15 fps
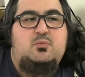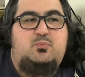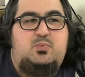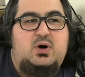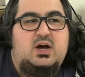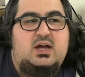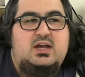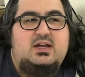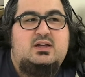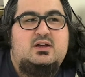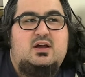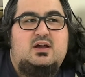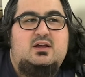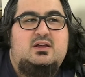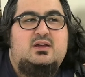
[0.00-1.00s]
but
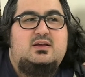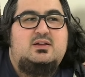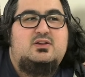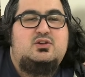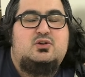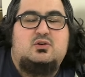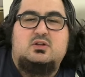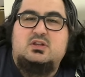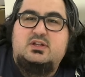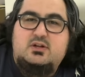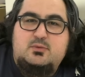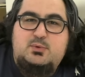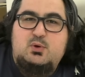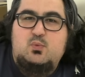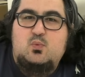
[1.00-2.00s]
you're a
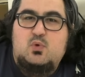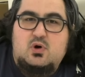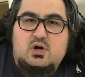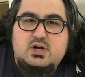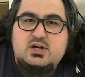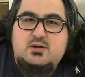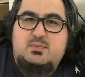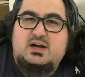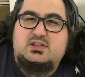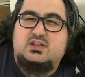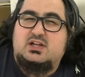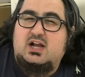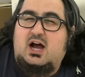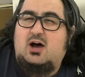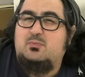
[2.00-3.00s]
little bit worried about the
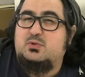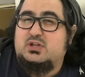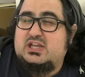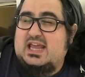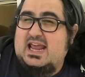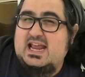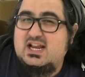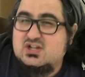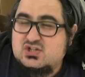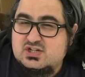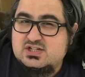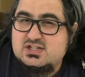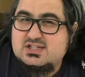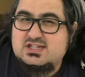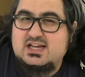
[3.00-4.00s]

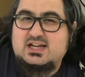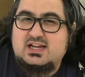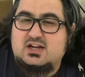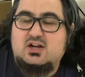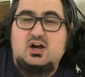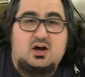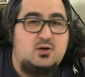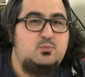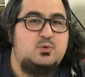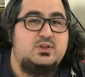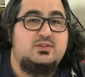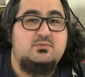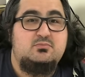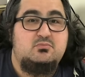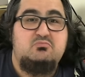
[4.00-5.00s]
complications that can come
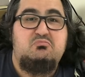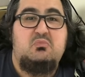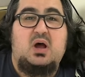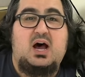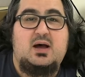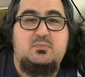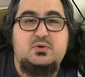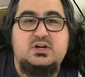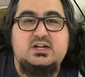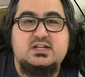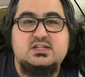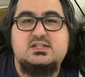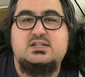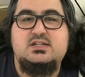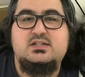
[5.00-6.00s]
with operating
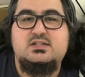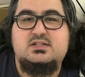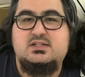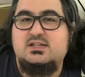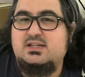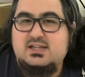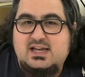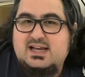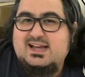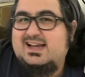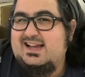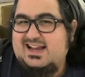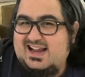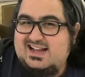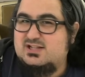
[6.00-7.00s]
a CNC,
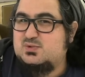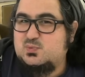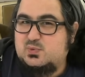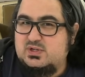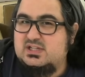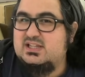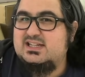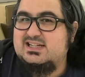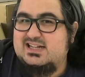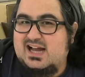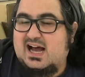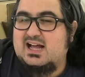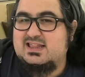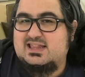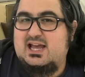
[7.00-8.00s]
it's really
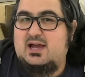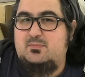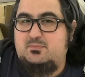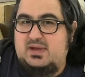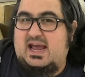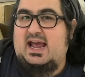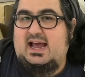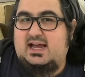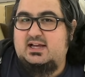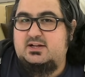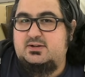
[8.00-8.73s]
not that bad.